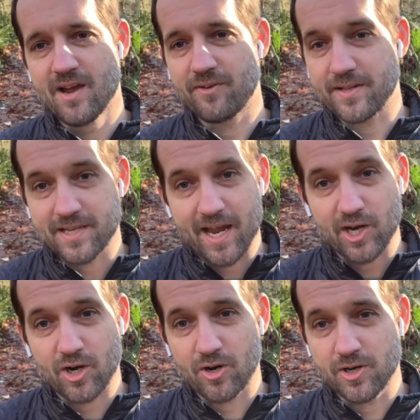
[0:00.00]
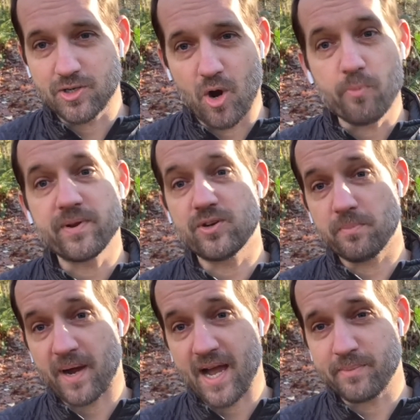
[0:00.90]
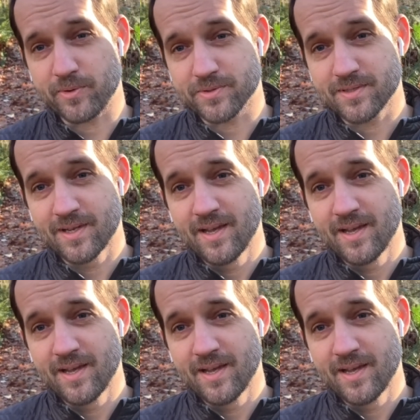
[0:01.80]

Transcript: Friends, I encourage you open your Bibles,